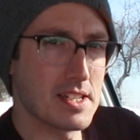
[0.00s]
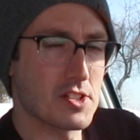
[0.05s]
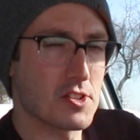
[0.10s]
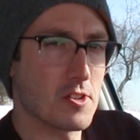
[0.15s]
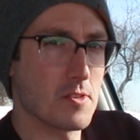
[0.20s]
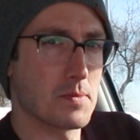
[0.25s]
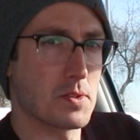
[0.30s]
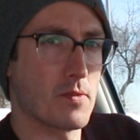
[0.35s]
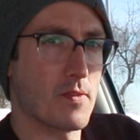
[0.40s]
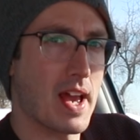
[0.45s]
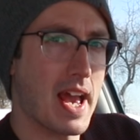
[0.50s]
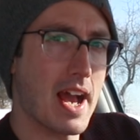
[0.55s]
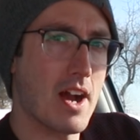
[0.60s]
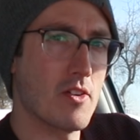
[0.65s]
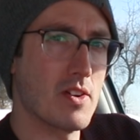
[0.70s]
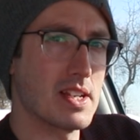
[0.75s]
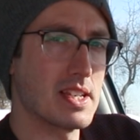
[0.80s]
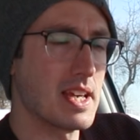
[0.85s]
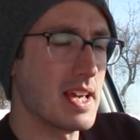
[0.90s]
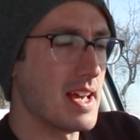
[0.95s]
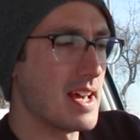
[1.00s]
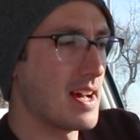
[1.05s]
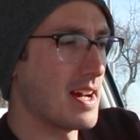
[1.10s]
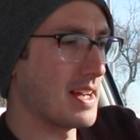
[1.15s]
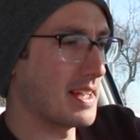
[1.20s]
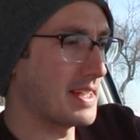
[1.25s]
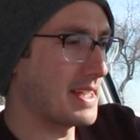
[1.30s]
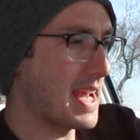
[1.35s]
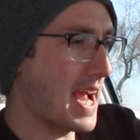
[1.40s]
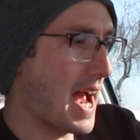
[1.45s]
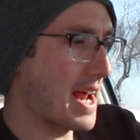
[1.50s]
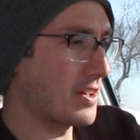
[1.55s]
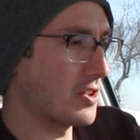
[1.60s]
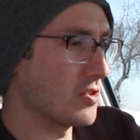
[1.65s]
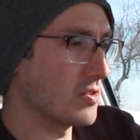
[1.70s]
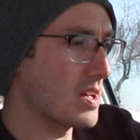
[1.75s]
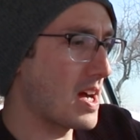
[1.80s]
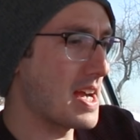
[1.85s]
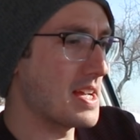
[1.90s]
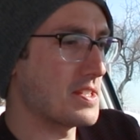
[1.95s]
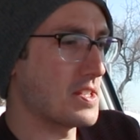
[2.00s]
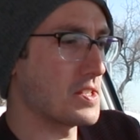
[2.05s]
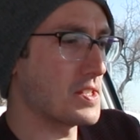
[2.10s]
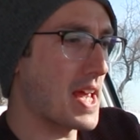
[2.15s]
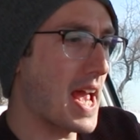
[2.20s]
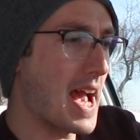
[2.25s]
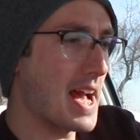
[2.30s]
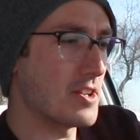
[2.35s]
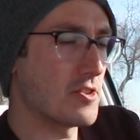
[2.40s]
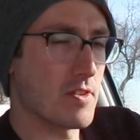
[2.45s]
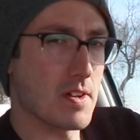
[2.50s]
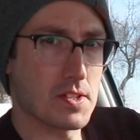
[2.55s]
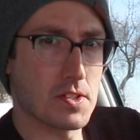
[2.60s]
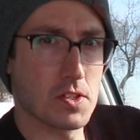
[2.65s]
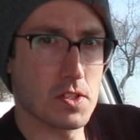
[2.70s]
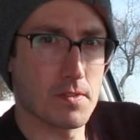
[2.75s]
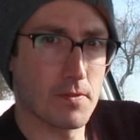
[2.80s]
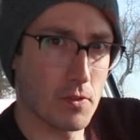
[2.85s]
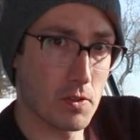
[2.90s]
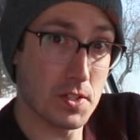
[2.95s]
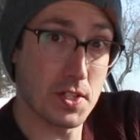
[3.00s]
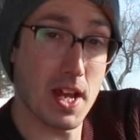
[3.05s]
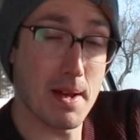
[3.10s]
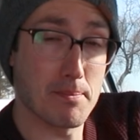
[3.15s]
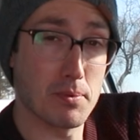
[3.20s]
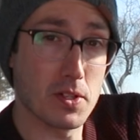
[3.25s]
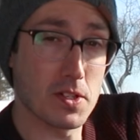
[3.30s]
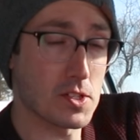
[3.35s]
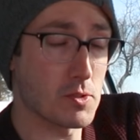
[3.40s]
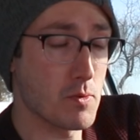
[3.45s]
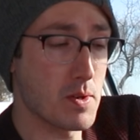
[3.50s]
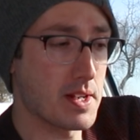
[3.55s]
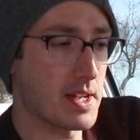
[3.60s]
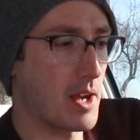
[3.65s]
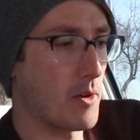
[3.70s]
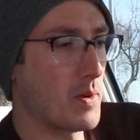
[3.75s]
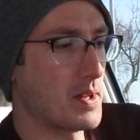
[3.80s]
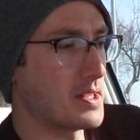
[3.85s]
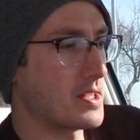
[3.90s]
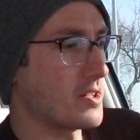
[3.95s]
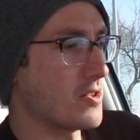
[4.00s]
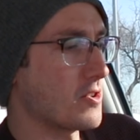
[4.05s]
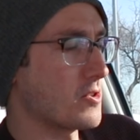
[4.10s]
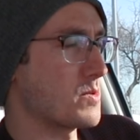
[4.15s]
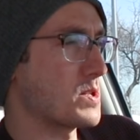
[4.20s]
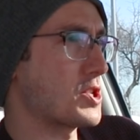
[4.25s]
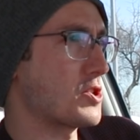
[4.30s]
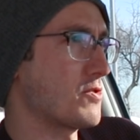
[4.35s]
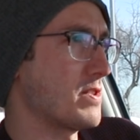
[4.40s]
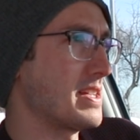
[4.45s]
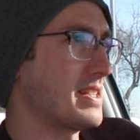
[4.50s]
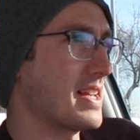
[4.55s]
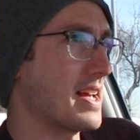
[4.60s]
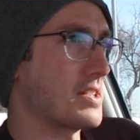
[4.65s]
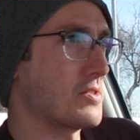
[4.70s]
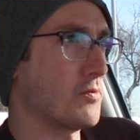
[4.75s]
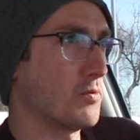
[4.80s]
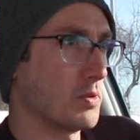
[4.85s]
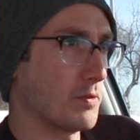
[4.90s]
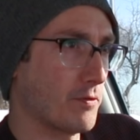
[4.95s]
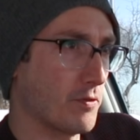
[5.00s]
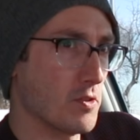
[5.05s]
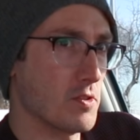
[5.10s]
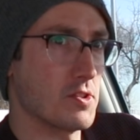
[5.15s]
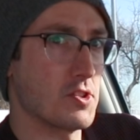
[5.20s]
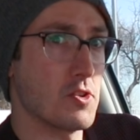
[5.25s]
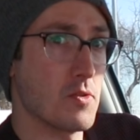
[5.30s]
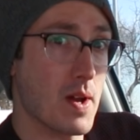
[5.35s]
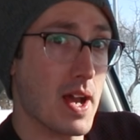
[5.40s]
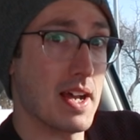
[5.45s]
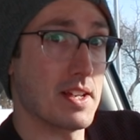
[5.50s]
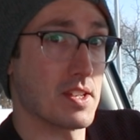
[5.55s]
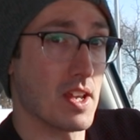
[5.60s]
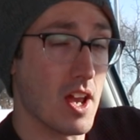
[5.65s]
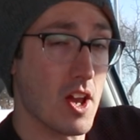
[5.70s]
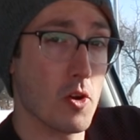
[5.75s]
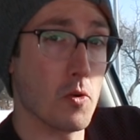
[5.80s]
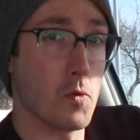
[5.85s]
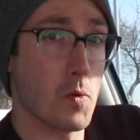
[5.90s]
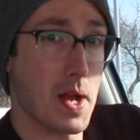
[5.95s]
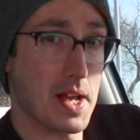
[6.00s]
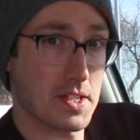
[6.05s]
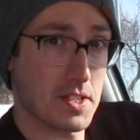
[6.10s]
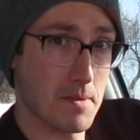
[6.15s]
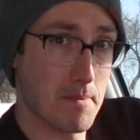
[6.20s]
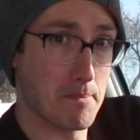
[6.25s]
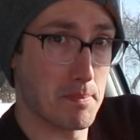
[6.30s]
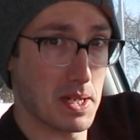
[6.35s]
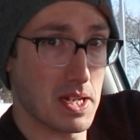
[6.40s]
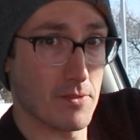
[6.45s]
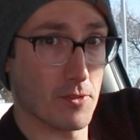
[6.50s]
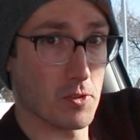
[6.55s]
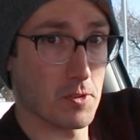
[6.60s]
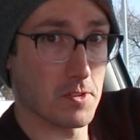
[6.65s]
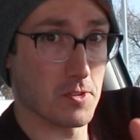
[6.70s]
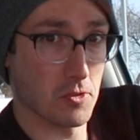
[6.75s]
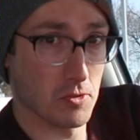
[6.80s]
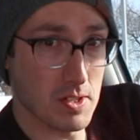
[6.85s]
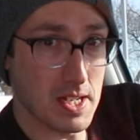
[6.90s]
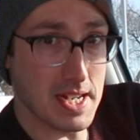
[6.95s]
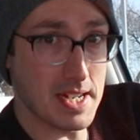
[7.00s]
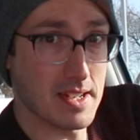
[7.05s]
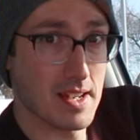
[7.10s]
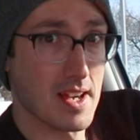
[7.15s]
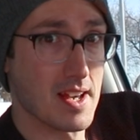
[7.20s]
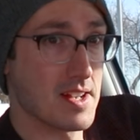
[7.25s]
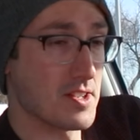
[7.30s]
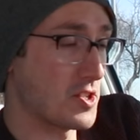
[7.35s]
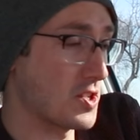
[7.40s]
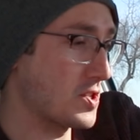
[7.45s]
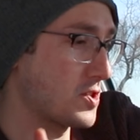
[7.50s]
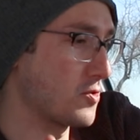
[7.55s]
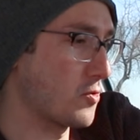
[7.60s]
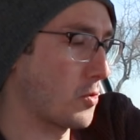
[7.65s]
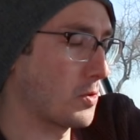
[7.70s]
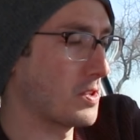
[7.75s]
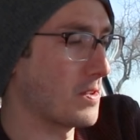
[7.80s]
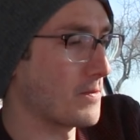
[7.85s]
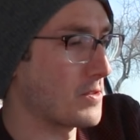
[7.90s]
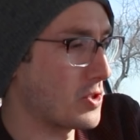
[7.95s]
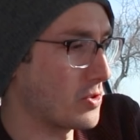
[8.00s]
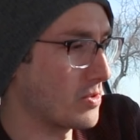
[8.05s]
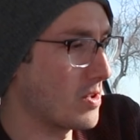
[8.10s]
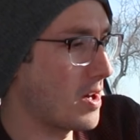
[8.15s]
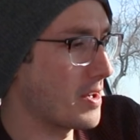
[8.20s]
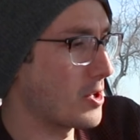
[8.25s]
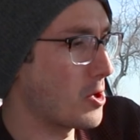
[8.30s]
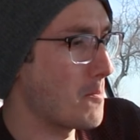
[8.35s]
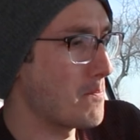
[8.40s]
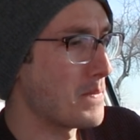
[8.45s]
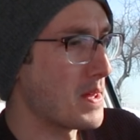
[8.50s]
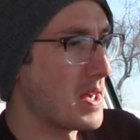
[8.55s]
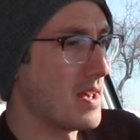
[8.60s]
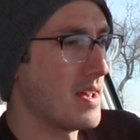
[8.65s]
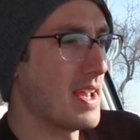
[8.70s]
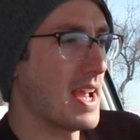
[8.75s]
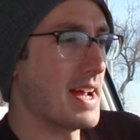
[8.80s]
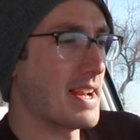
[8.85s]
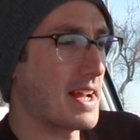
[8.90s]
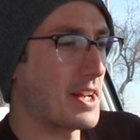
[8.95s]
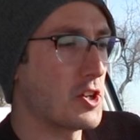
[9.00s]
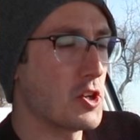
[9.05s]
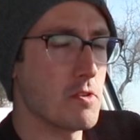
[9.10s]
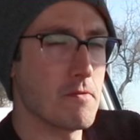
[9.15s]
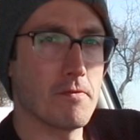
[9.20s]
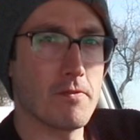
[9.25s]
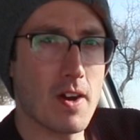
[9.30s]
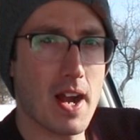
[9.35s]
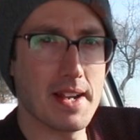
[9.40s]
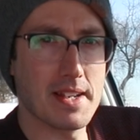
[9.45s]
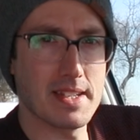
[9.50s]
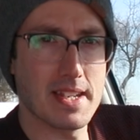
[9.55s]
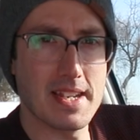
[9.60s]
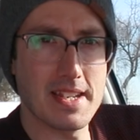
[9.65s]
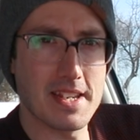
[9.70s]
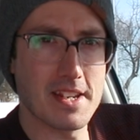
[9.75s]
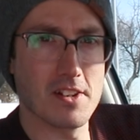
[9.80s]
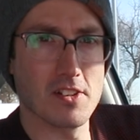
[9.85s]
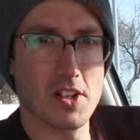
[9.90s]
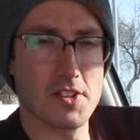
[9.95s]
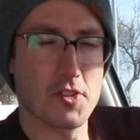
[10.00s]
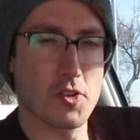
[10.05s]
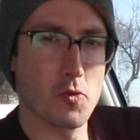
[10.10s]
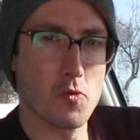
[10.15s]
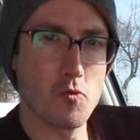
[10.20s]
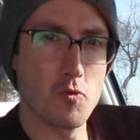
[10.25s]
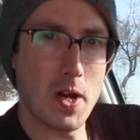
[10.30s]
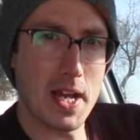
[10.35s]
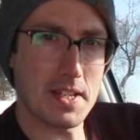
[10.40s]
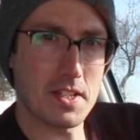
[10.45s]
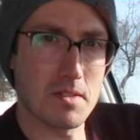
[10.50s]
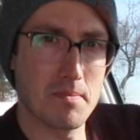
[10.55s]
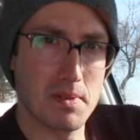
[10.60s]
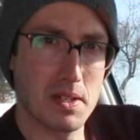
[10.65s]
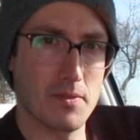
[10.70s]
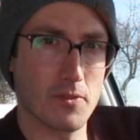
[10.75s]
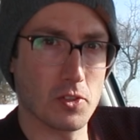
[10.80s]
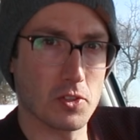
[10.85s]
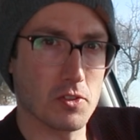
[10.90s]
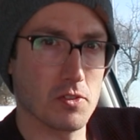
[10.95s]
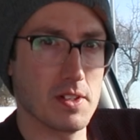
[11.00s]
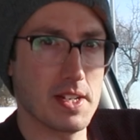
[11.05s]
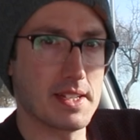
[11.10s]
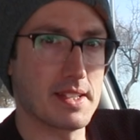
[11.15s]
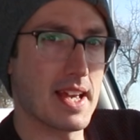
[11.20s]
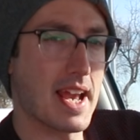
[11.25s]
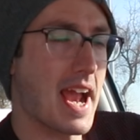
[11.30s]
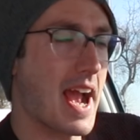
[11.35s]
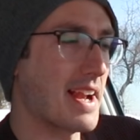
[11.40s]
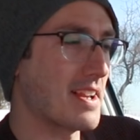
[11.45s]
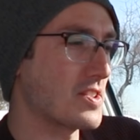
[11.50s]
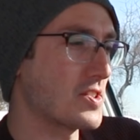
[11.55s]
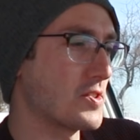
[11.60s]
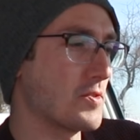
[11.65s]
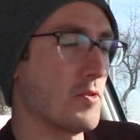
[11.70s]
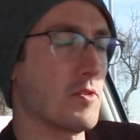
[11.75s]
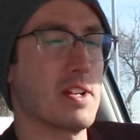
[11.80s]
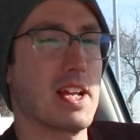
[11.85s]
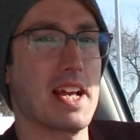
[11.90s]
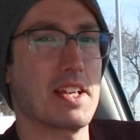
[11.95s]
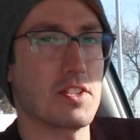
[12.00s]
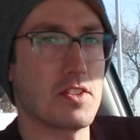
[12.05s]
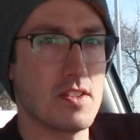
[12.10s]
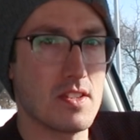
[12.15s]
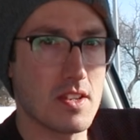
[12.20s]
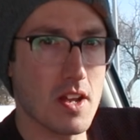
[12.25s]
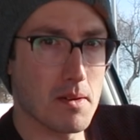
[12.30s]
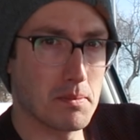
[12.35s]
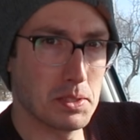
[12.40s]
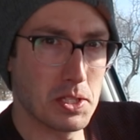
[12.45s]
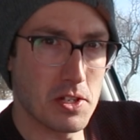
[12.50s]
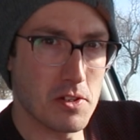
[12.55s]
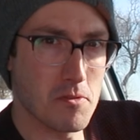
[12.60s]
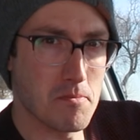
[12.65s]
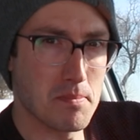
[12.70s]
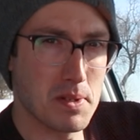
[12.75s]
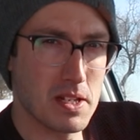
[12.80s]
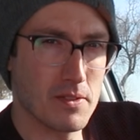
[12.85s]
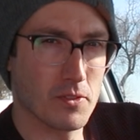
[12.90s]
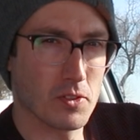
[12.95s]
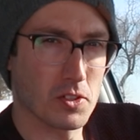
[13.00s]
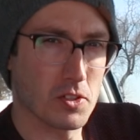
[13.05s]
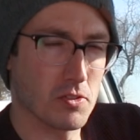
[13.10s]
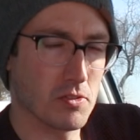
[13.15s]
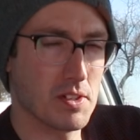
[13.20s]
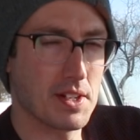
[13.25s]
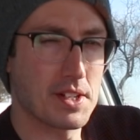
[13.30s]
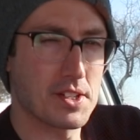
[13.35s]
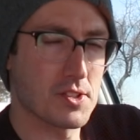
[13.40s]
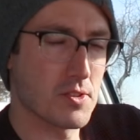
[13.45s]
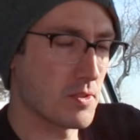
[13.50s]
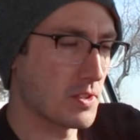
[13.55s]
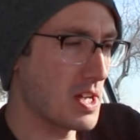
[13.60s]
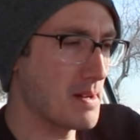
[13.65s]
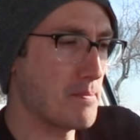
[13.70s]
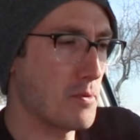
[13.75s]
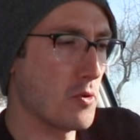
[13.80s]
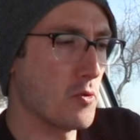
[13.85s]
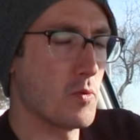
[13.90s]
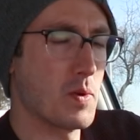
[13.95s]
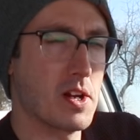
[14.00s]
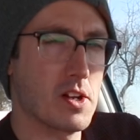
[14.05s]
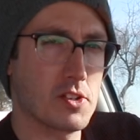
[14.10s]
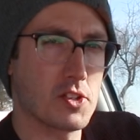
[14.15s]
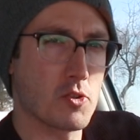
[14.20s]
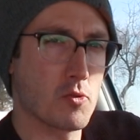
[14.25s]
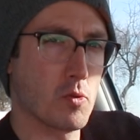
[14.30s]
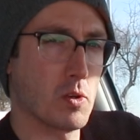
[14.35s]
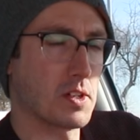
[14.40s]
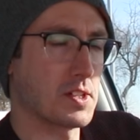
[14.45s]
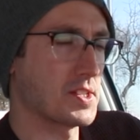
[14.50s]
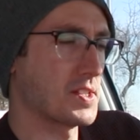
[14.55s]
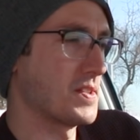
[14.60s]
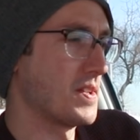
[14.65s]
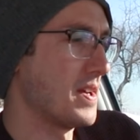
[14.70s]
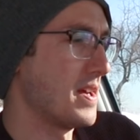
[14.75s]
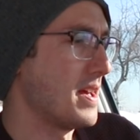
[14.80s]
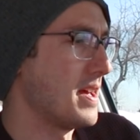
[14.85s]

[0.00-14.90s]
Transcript: in terms of how it categorizes addresses. For example, this week I went to go to a street that's referred to as West Beaver Creek, just north of Toronto, and I couldn't find it in here under West Beaver Creek. They had it stored as W Beaver Creek. So a couple of weird quirks